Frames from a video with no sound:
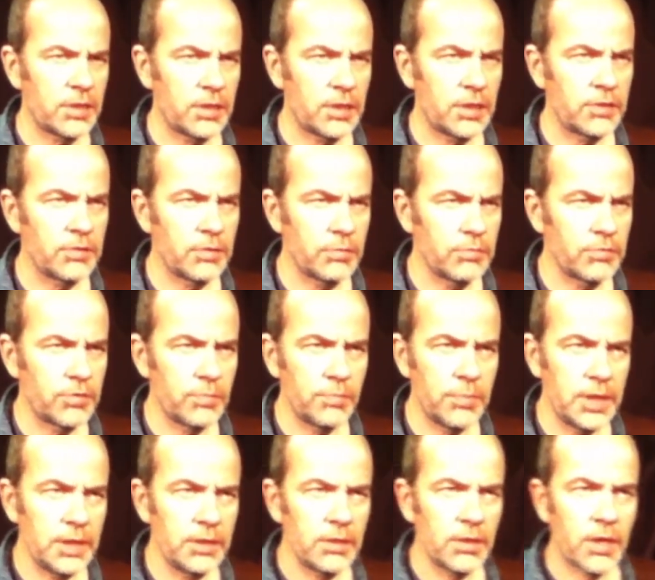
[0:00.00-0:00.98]
That used to
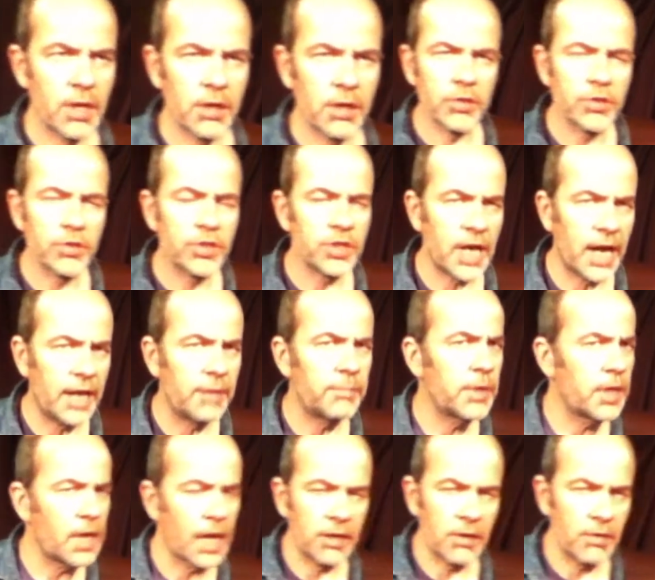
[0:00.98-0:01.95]
be not a sign,
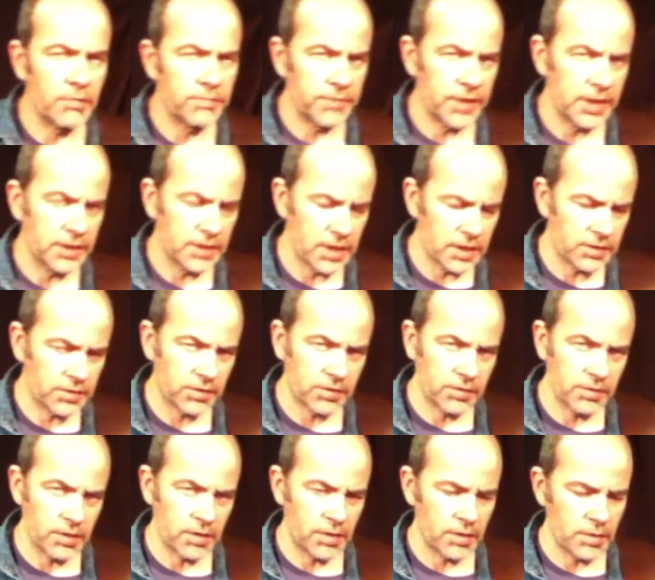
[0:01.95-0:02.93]
but I don't think that's
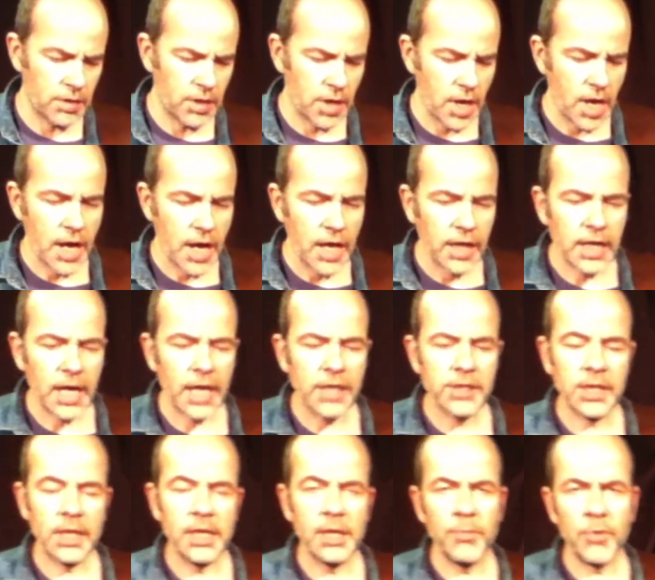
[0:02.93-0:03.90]
the case
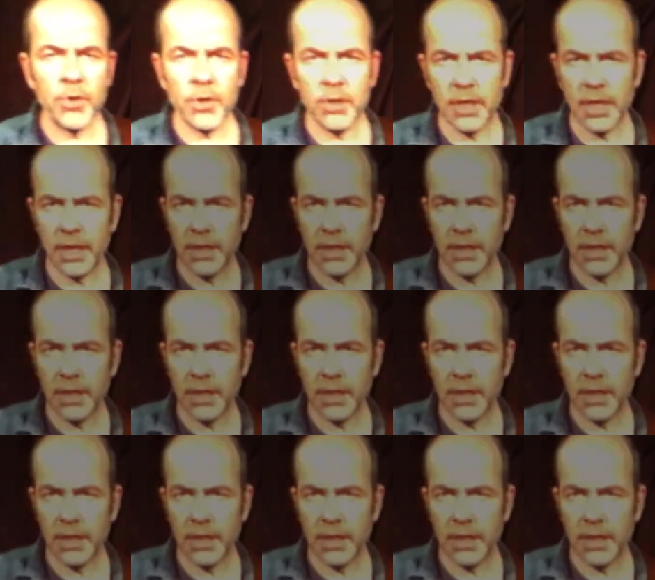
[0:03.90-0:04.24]
anymore.